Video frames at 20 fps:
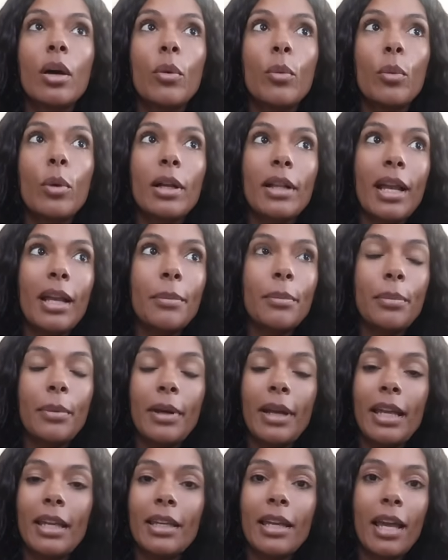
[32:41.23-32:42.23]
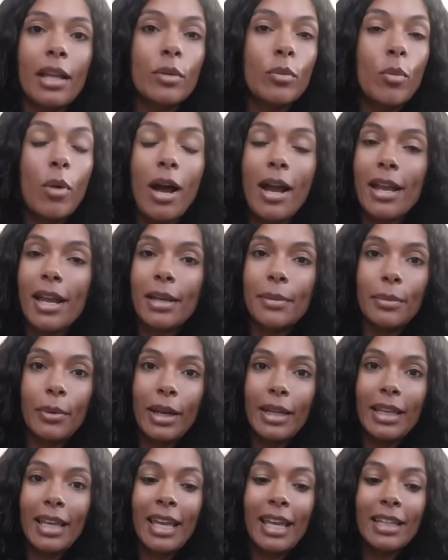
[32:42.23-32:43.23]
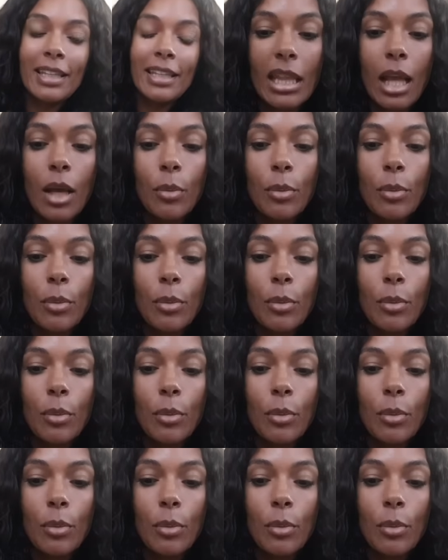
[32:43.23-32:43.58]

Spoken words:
what I bring and why I bring it.